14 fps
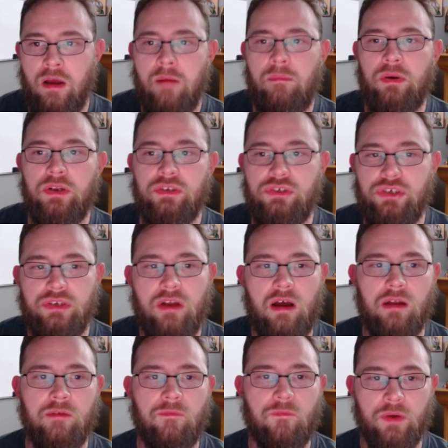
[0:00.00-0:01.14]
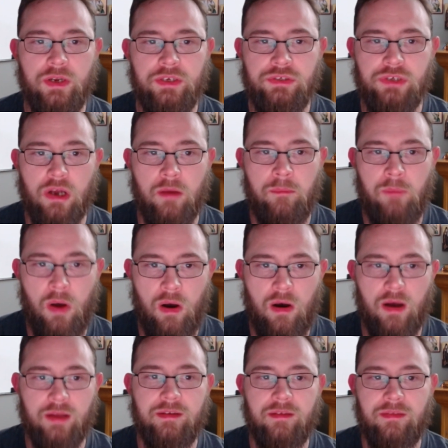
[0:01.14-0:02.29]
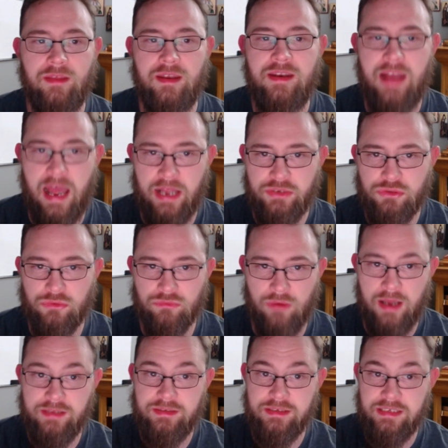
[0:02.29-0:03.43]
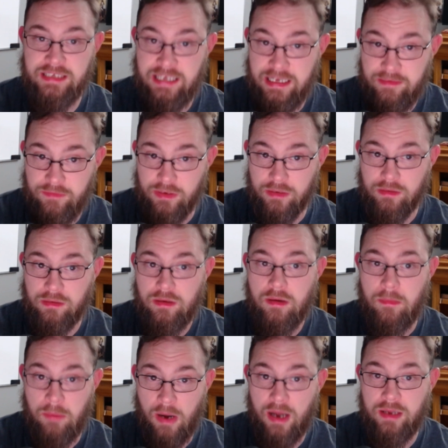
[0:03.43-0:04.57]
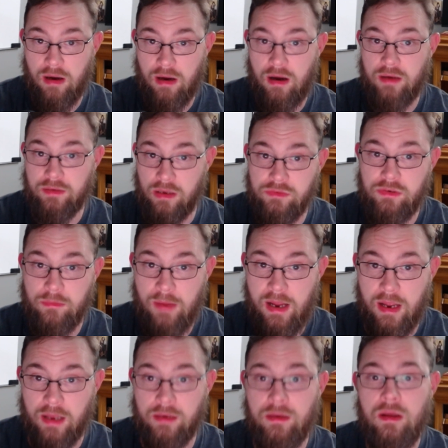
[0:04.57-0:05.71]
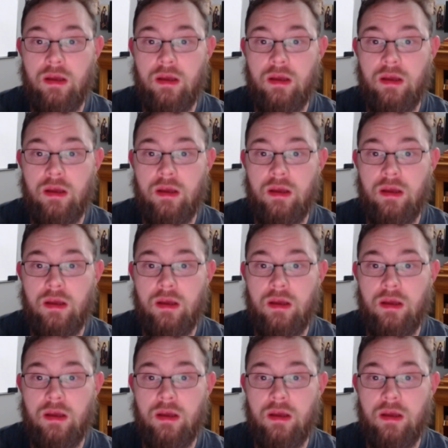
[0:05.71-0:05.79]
but it should not infringe upon the natural rights given by God unto man.